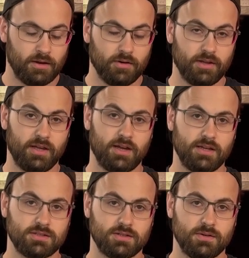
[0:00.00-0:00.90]
Okay
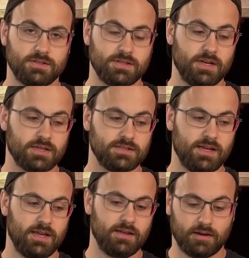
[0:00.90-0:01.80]
guys, so it's the next
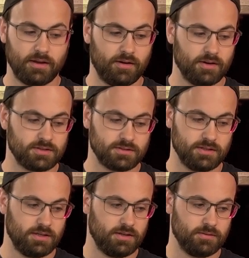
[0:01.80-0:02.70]
day. I
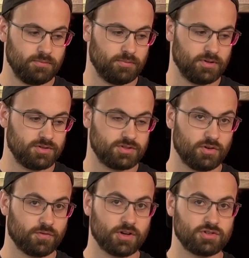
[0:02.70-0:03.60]
honestly was
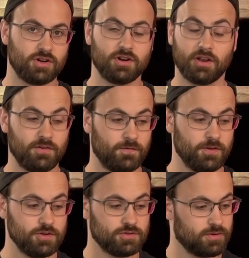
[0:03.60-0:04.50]
so frustrated and
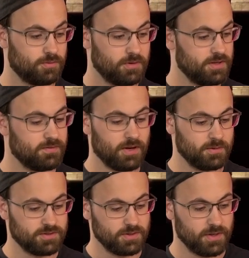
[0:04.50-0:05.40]
confused with what even I
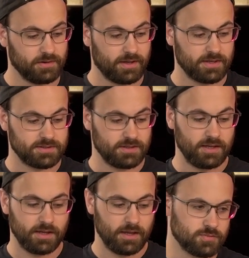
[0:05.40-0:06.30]
was doing last
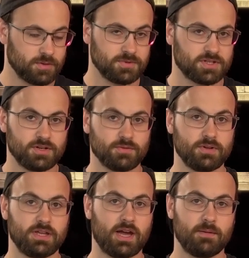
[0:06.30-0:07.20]
night. So I'm just gonna
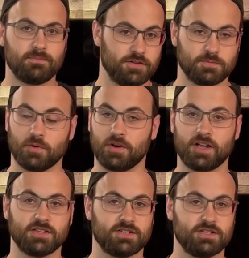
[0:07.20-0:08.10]
recap this morning
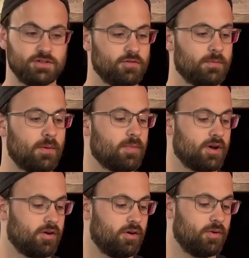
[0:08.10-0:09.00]
because I don't remember
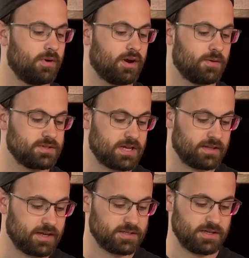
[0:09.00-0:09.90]
at all where I was at
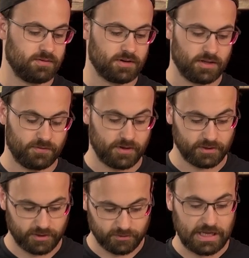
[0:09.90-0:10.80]
last night when I
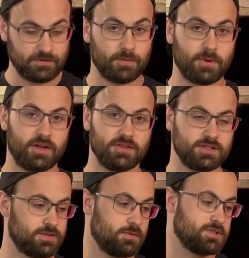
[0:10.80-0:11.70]
finally gave up on
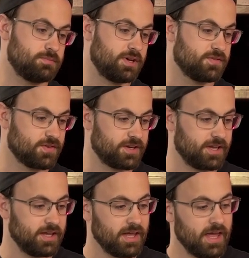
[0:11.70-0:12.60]
this and went to bed for the
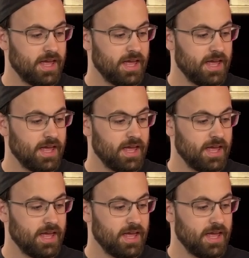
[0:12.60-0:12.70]
night.